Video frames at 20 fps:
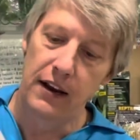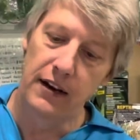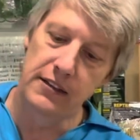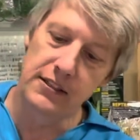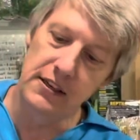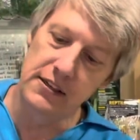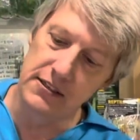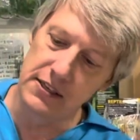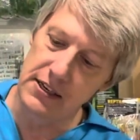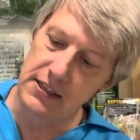it
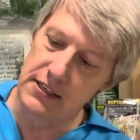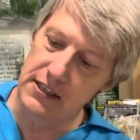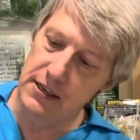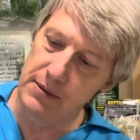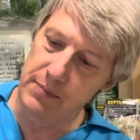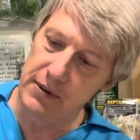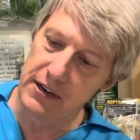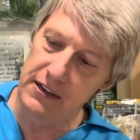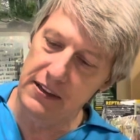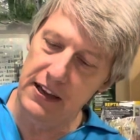says
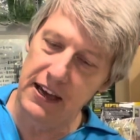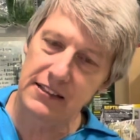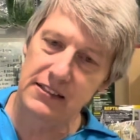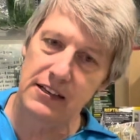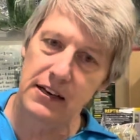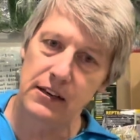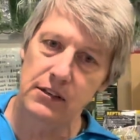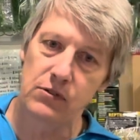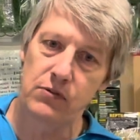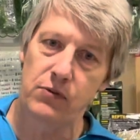ETB, that
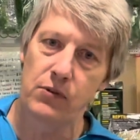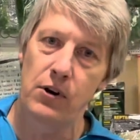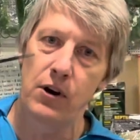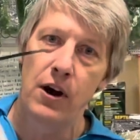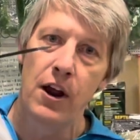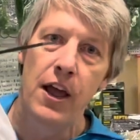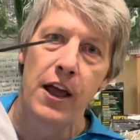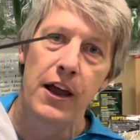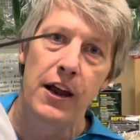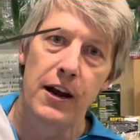stands for
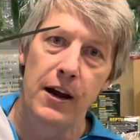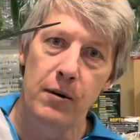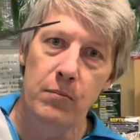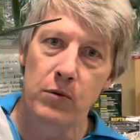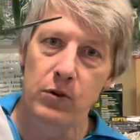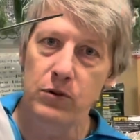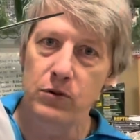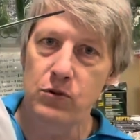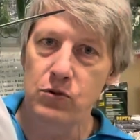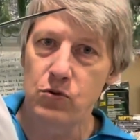
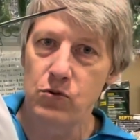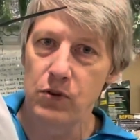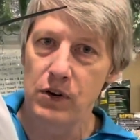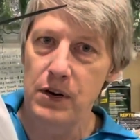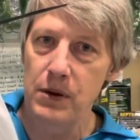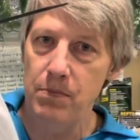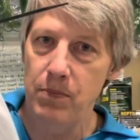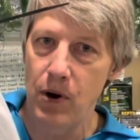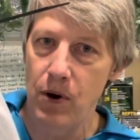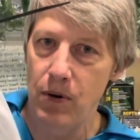emerald tree
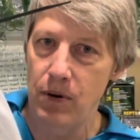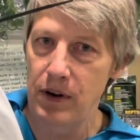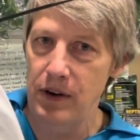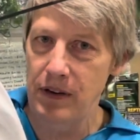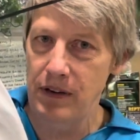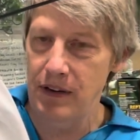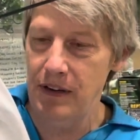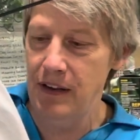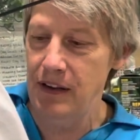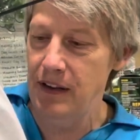boa,
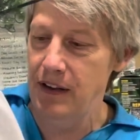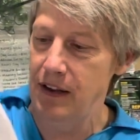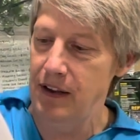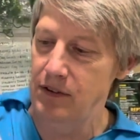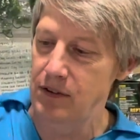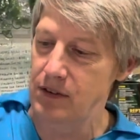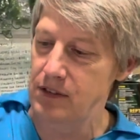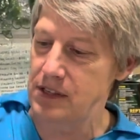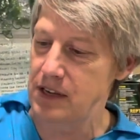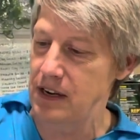and
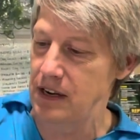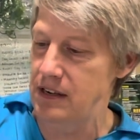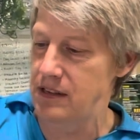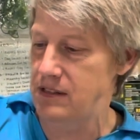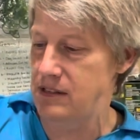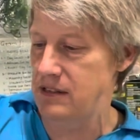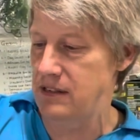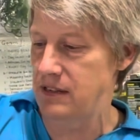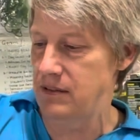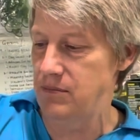those guys
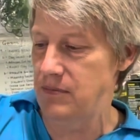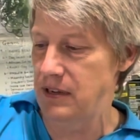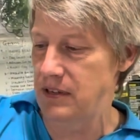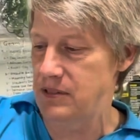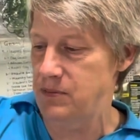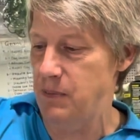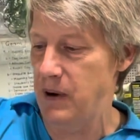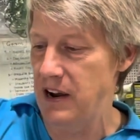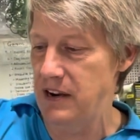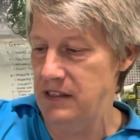can be
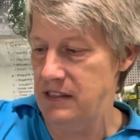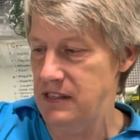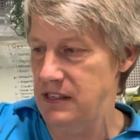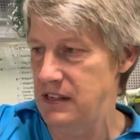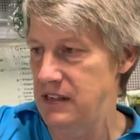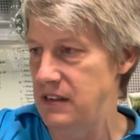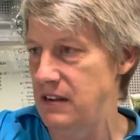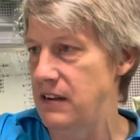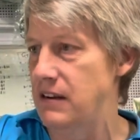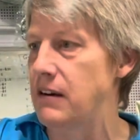
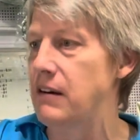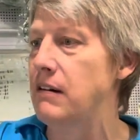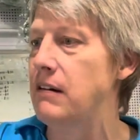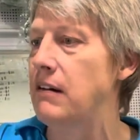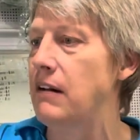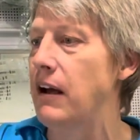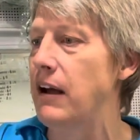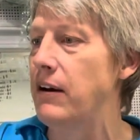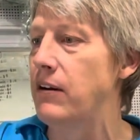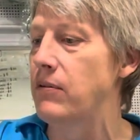spicy,
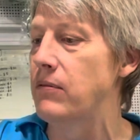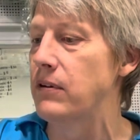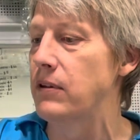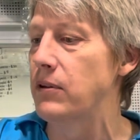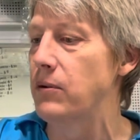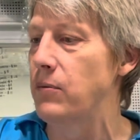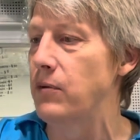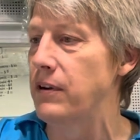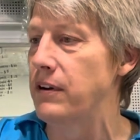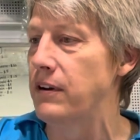and I don't really
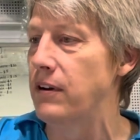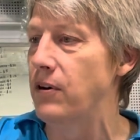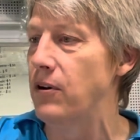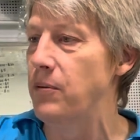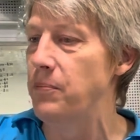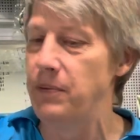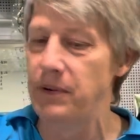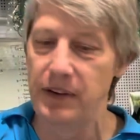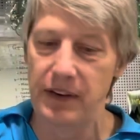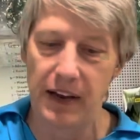want to
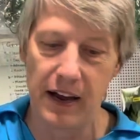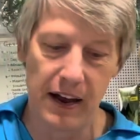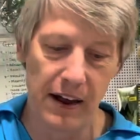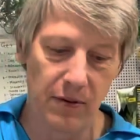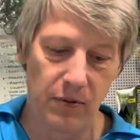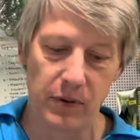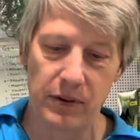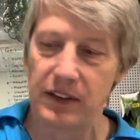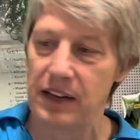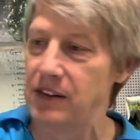open that
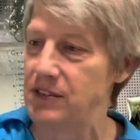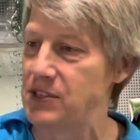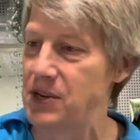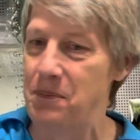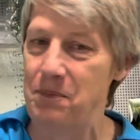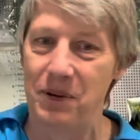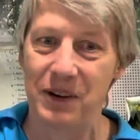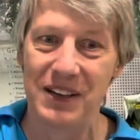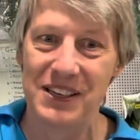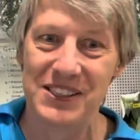without
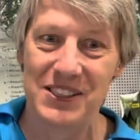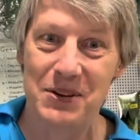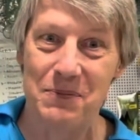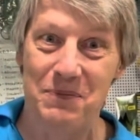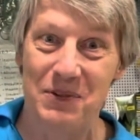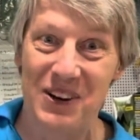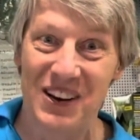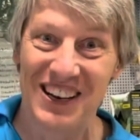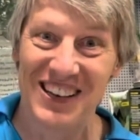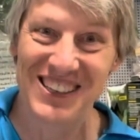some place to
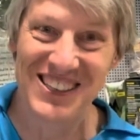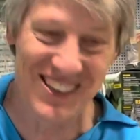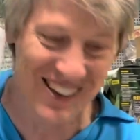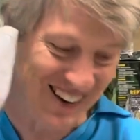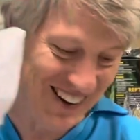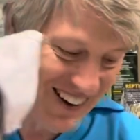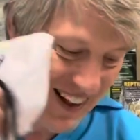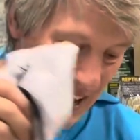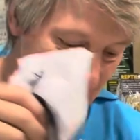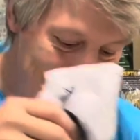put it,
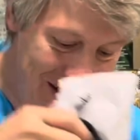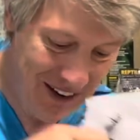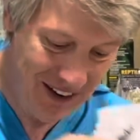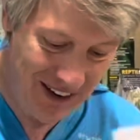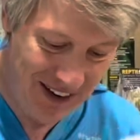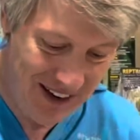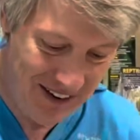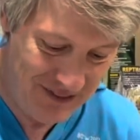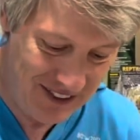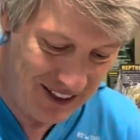so you'll
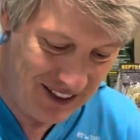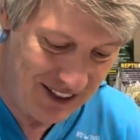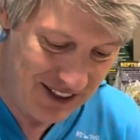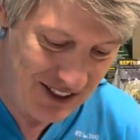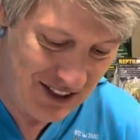have to